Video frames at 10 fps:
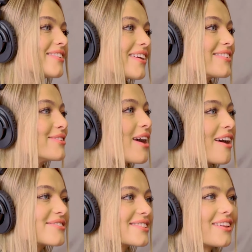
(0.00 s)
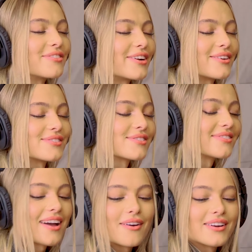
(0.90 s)
And you have to love your
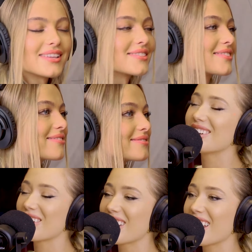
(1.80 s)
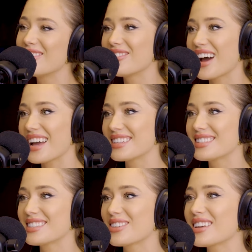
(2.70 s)
nose, how it is. Good
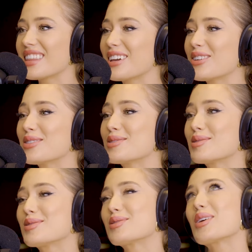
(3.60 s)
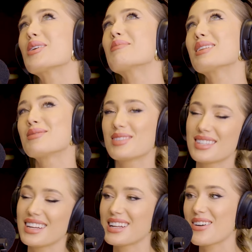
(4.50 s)
advice. Look, thank you so much for
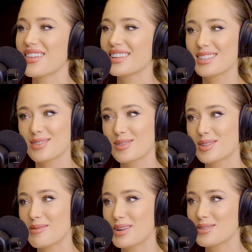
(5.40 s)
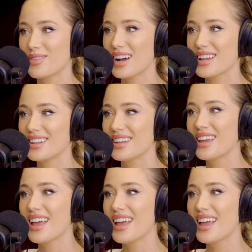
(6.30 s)
sitting down with us. This was so much fun.